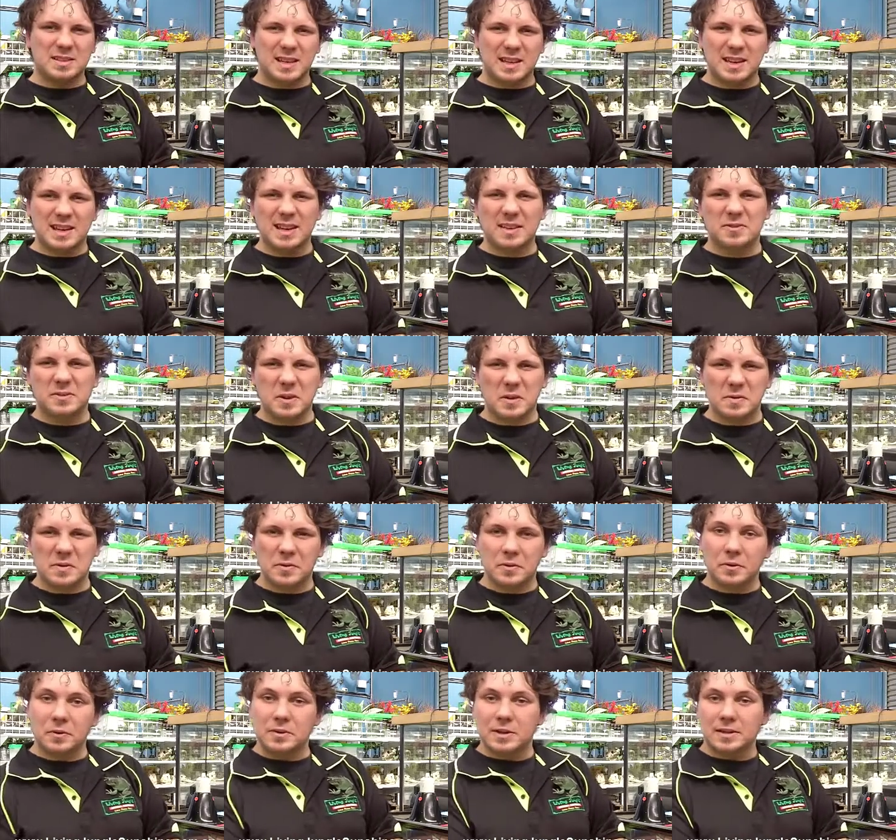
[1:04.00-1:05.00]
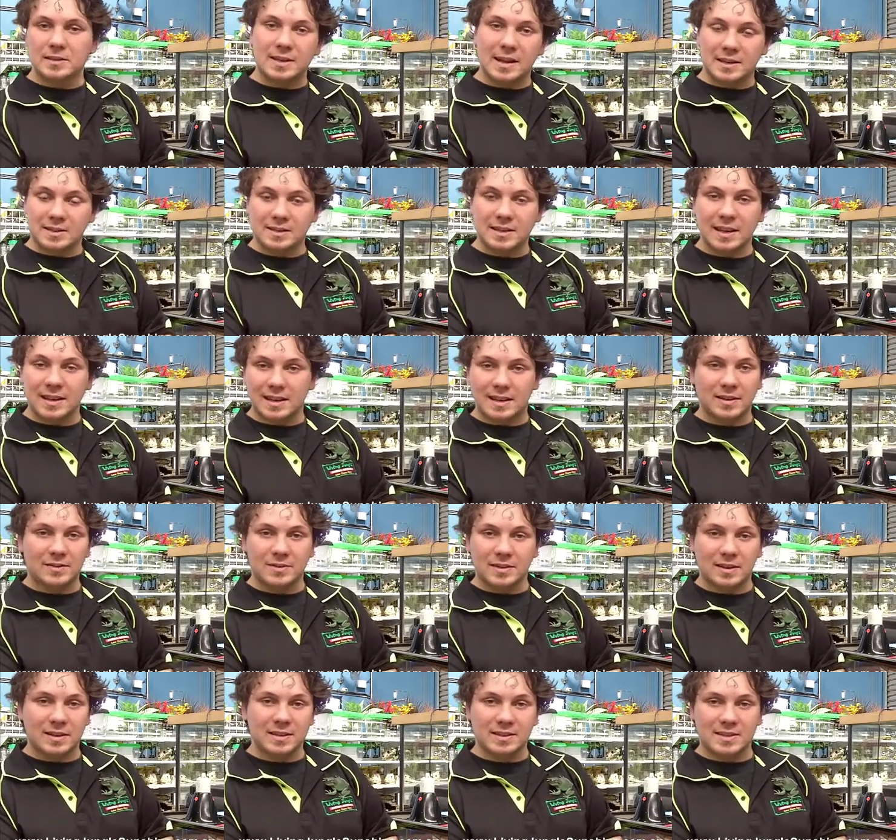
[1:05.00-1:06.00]
any leftover food doesn't actually get
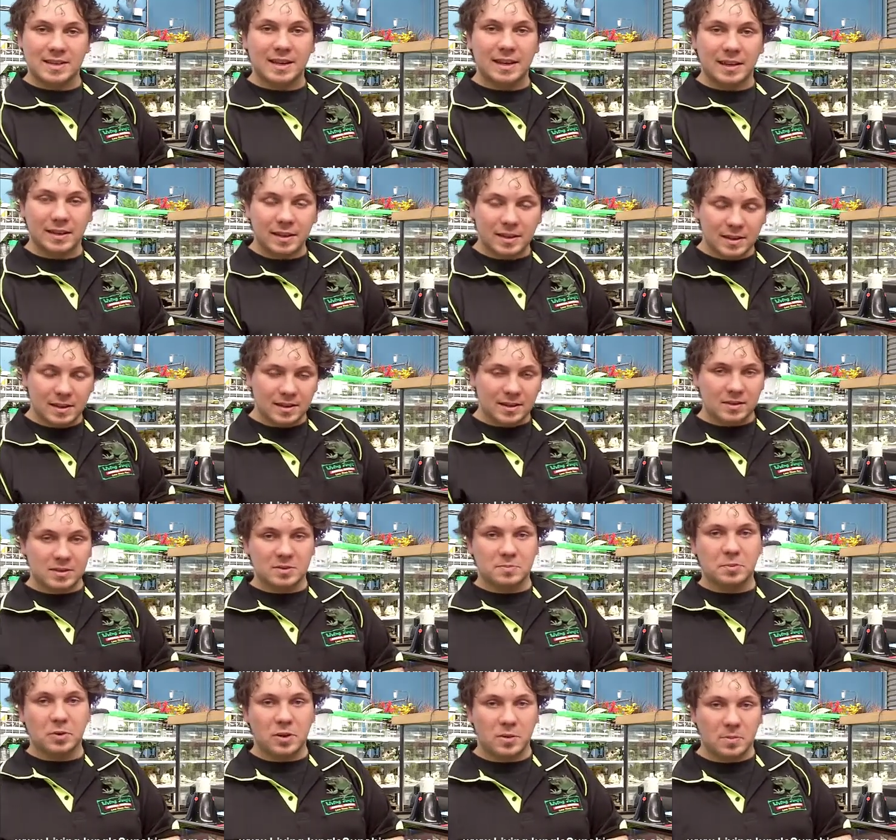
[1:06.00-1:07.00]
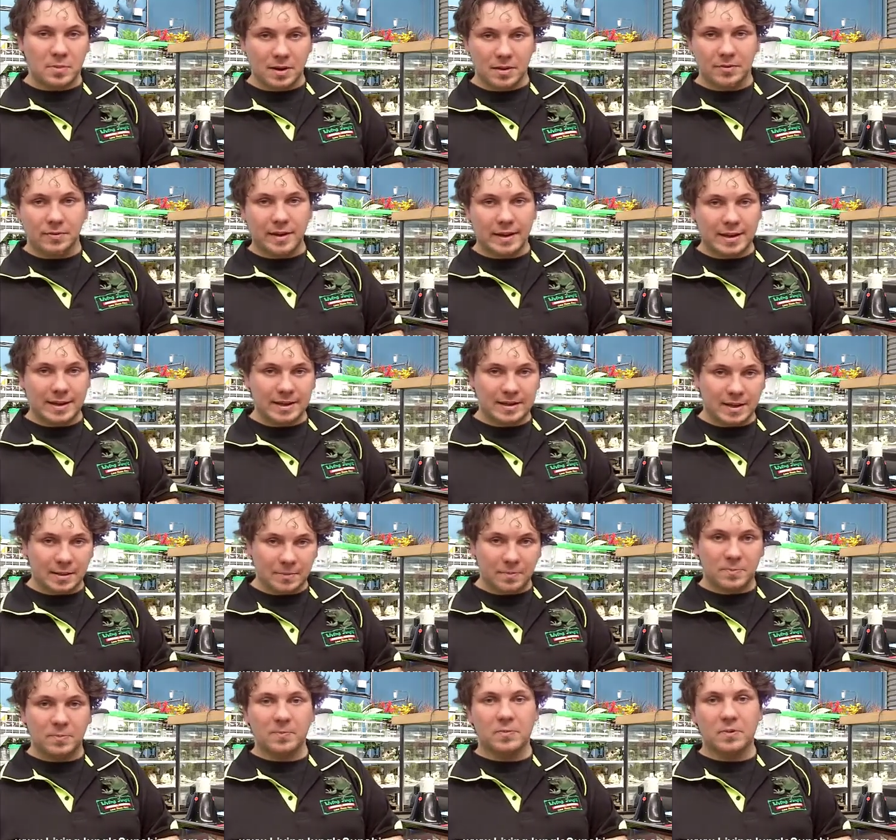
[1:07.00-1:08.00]
left in his tank. Just put him in a feeding tub,
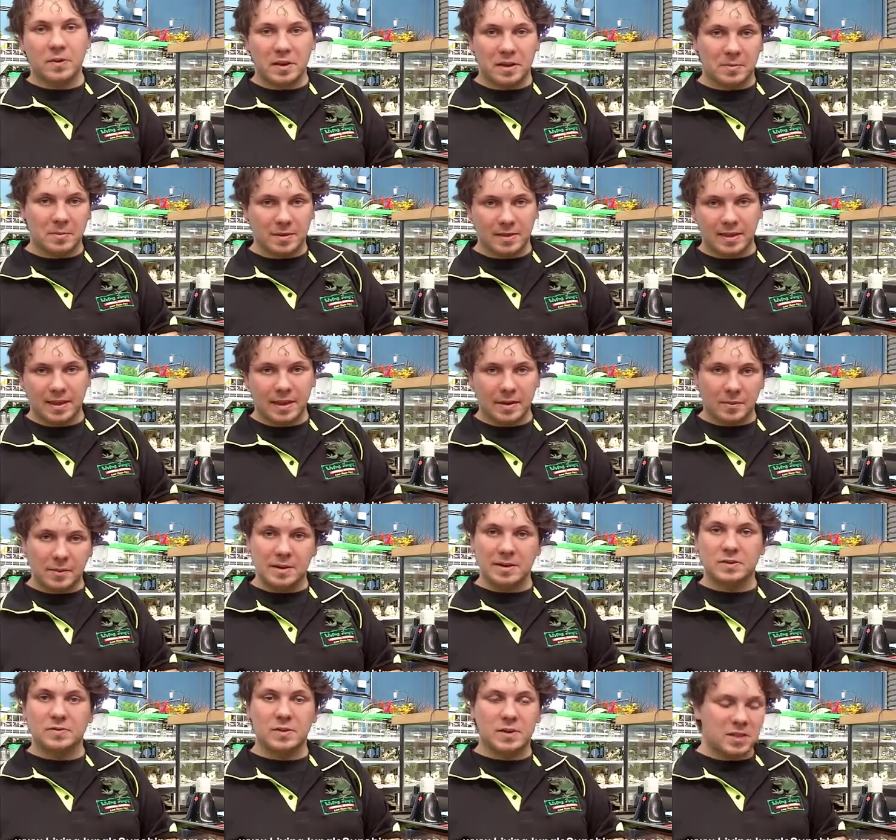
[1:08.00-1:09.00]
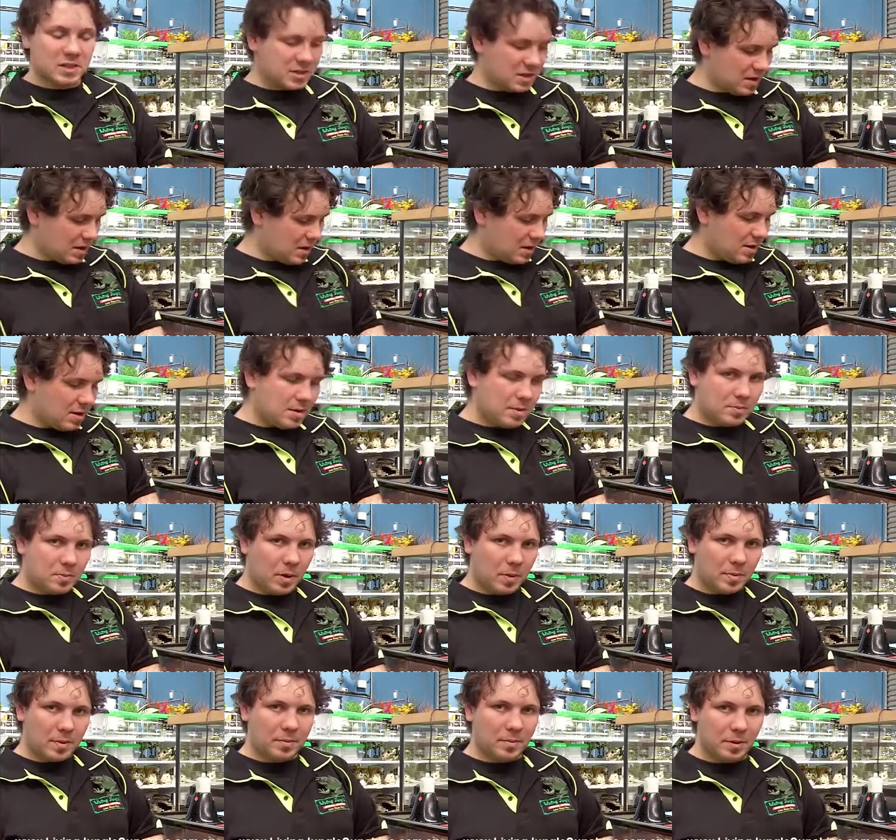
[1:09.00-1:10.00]
feed him in there. When he's finished,
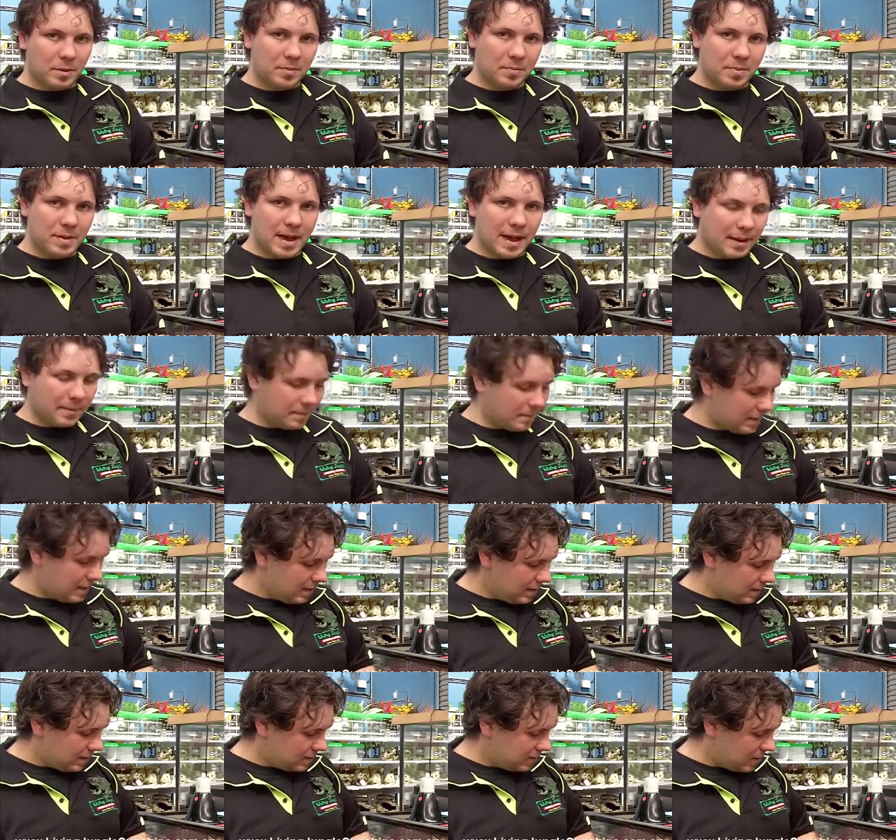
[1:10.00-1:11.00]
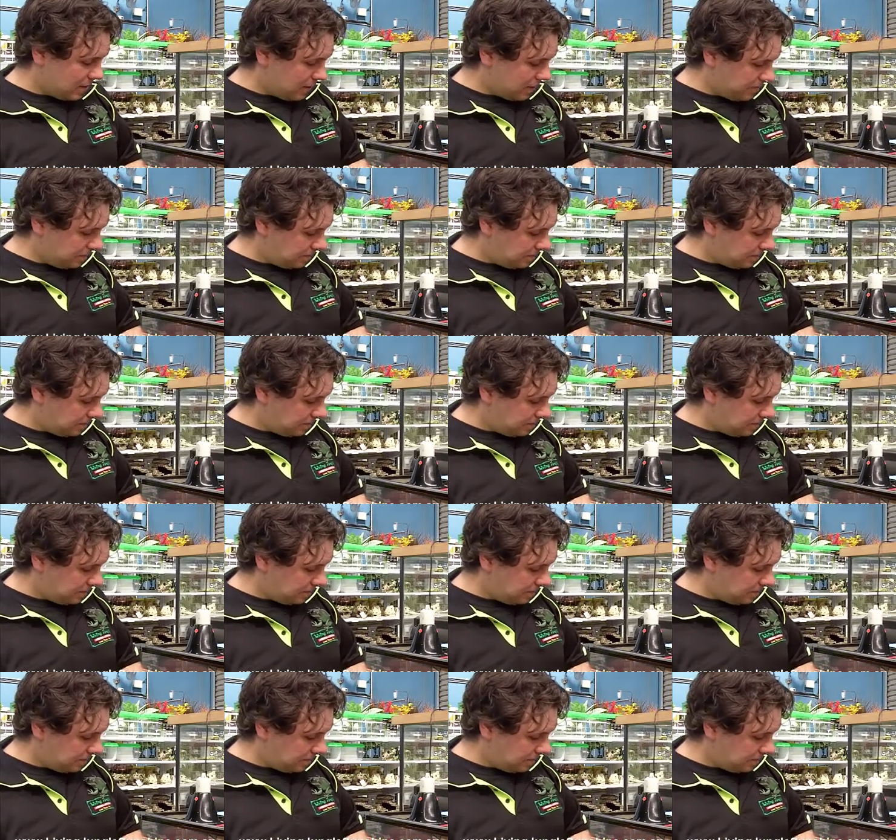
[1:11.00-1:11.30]
pop him on back. So